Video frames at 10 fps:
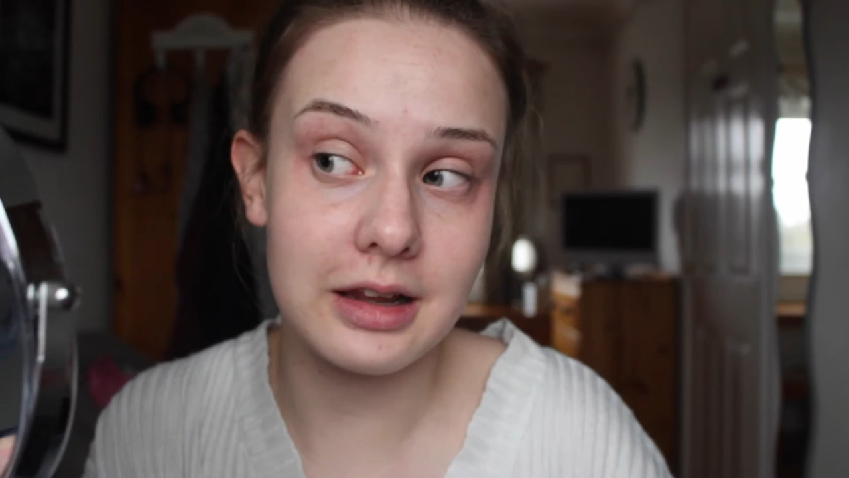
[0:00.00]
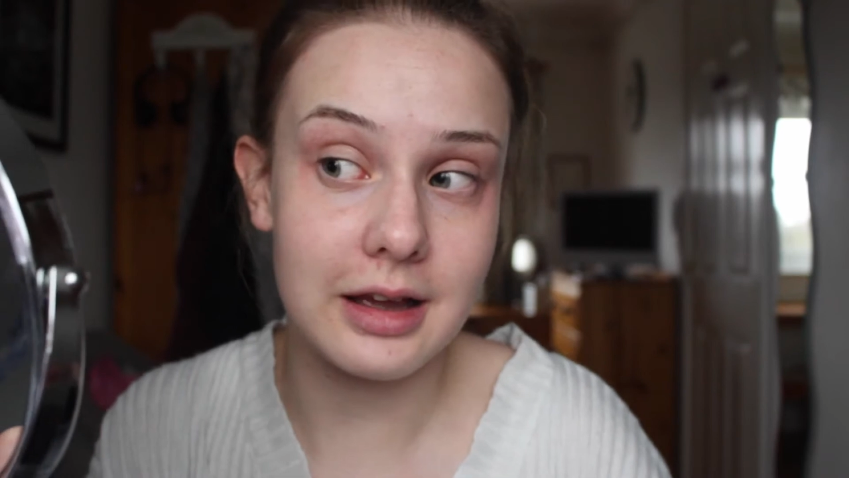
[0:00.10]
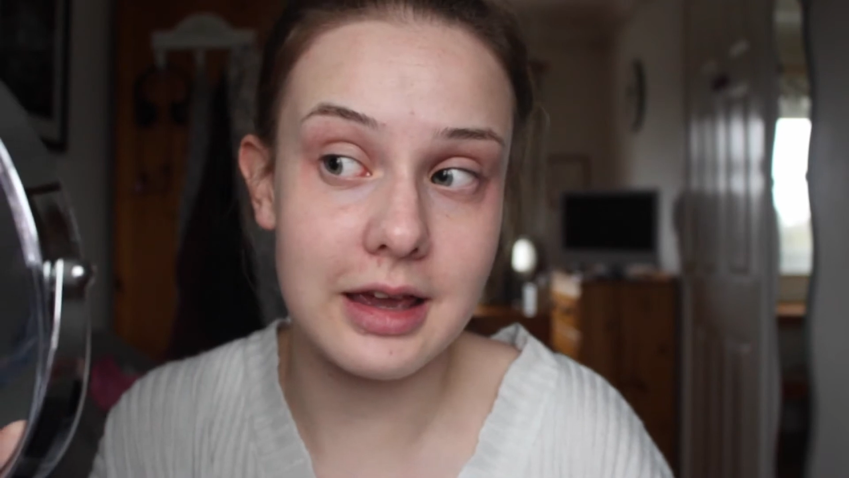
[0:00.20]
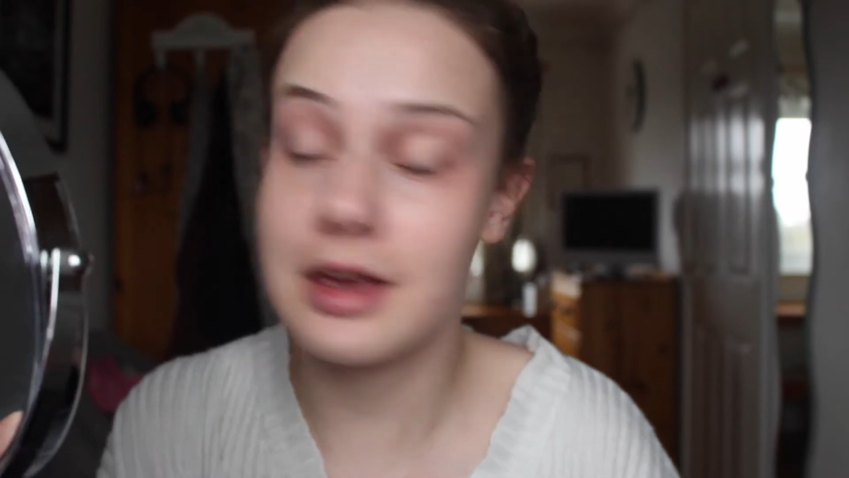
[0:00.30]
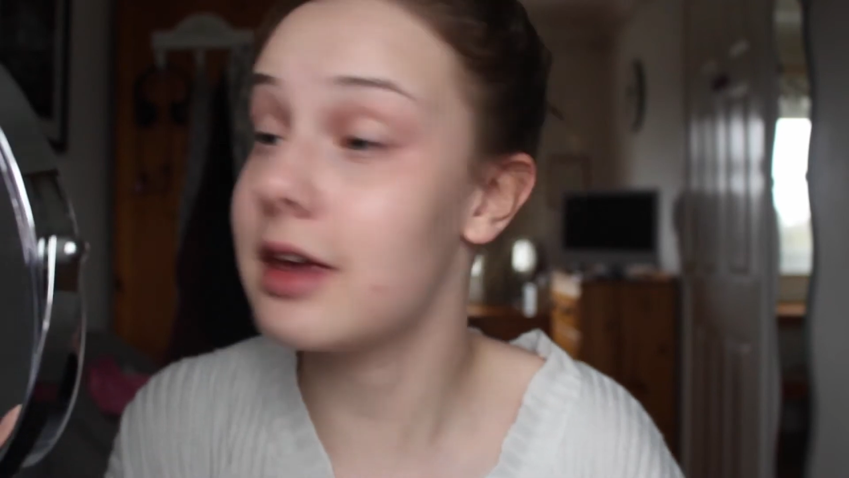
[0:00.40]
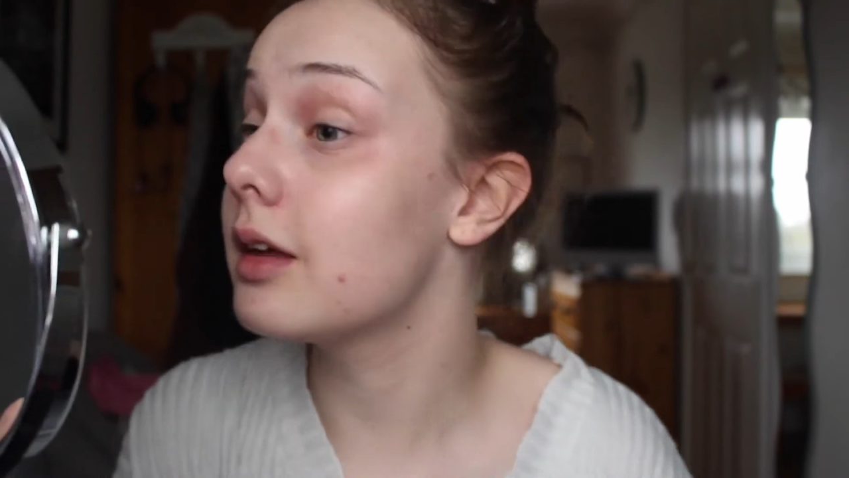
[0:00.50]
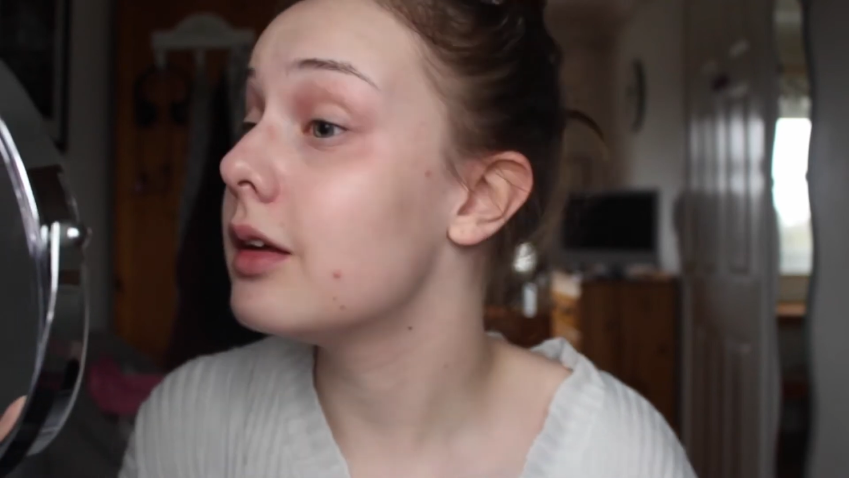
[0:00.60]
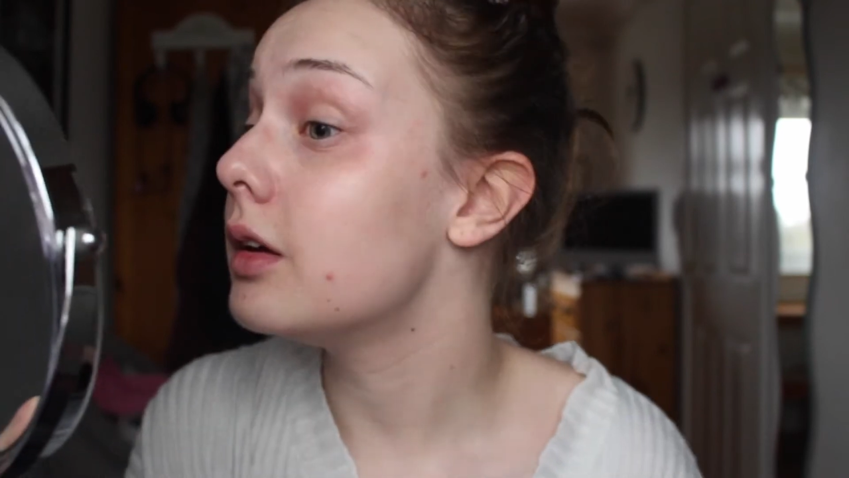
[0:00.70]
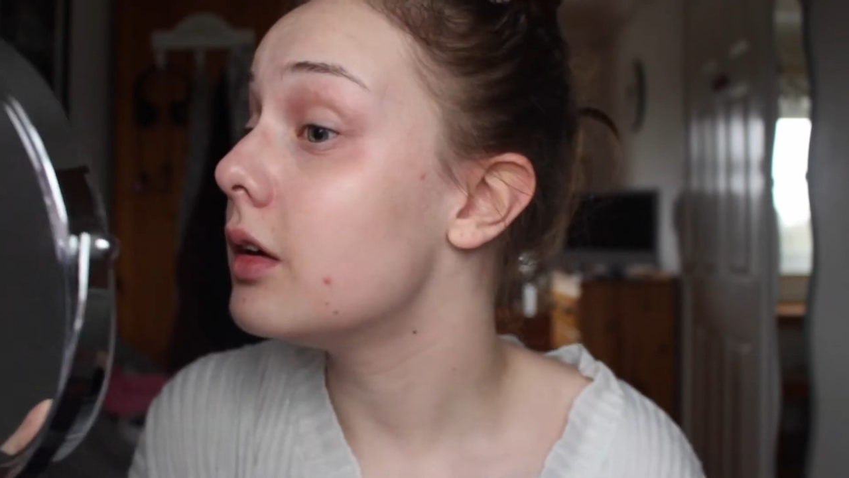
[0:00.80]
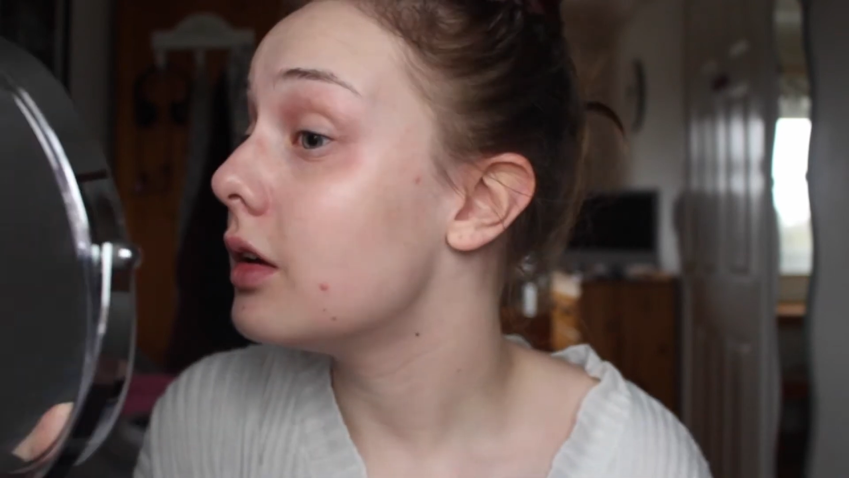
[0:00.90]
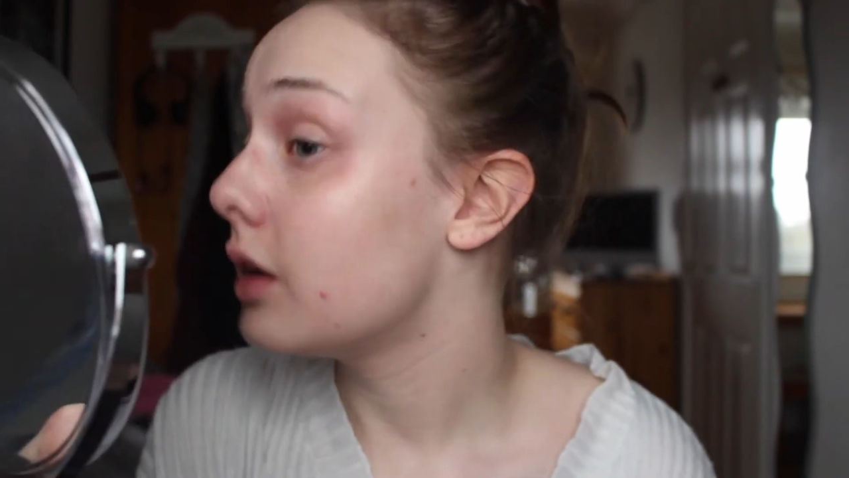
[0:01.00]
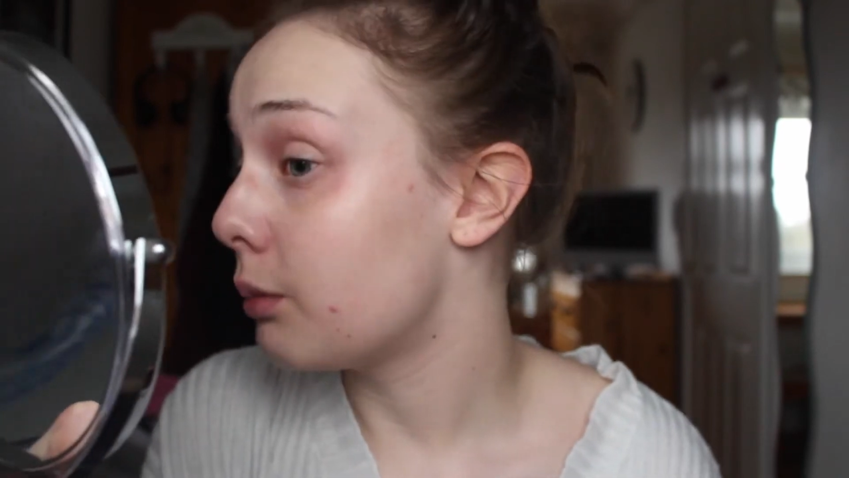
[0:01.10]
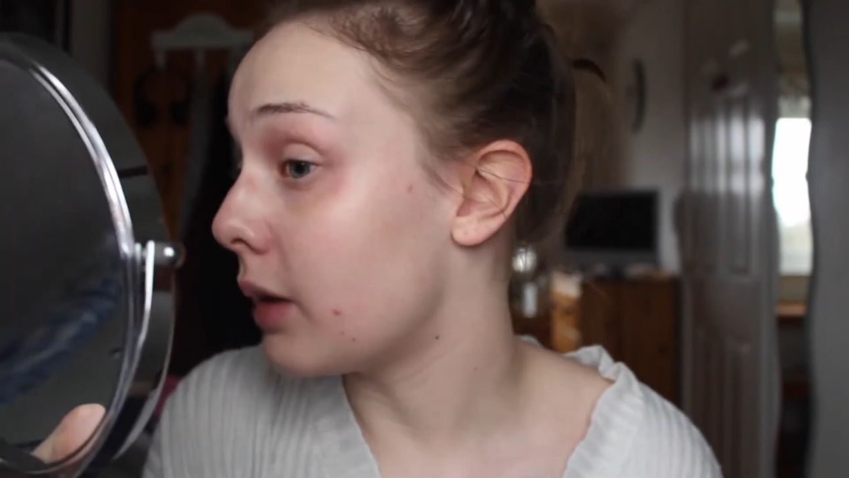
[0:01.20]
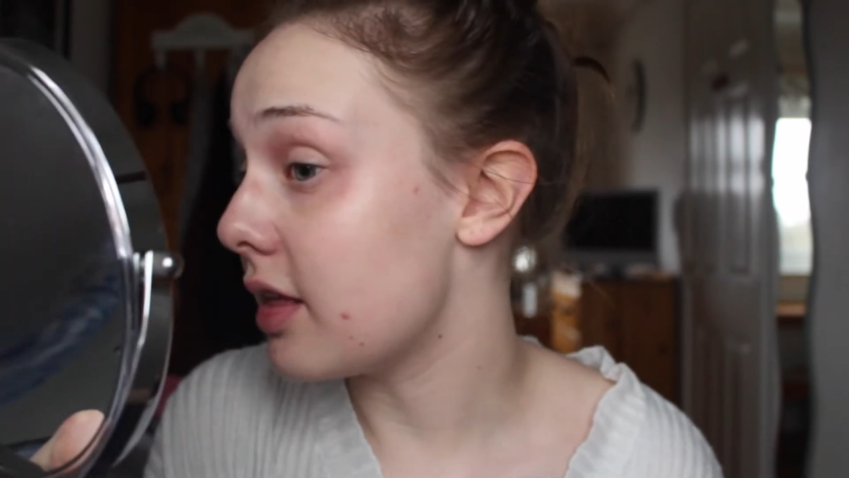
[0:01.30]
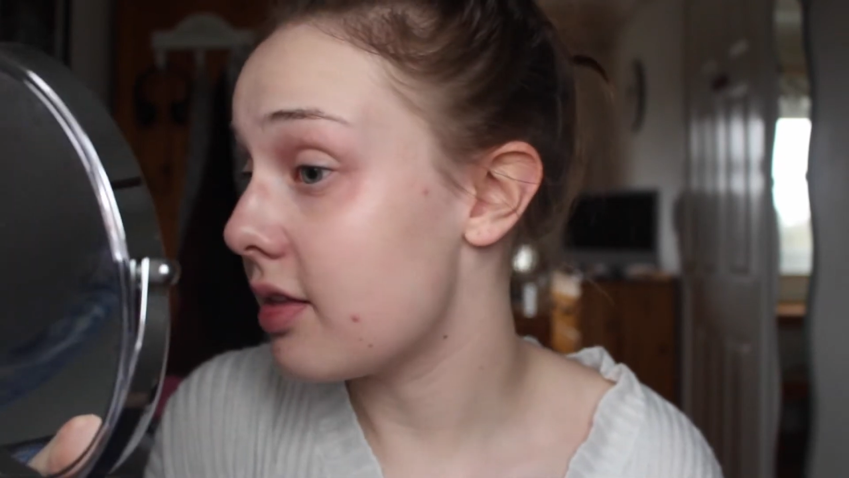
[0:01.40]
Like, my